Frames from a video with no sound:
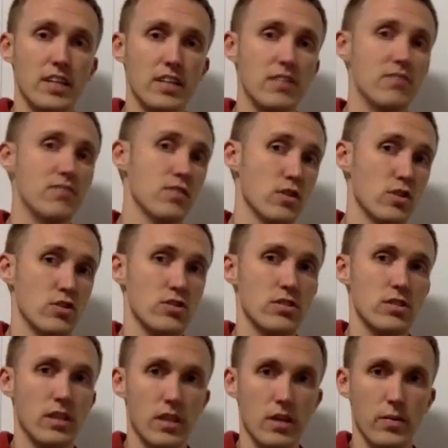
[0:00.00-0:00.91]

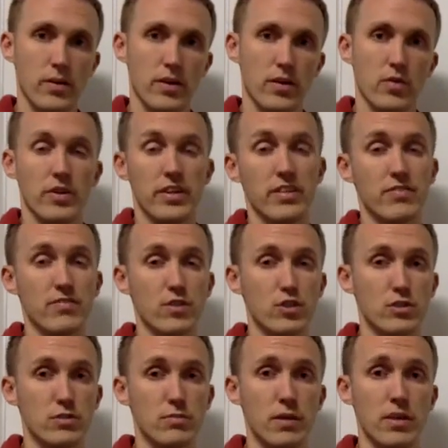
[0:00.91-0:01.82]
inverse theory or inverse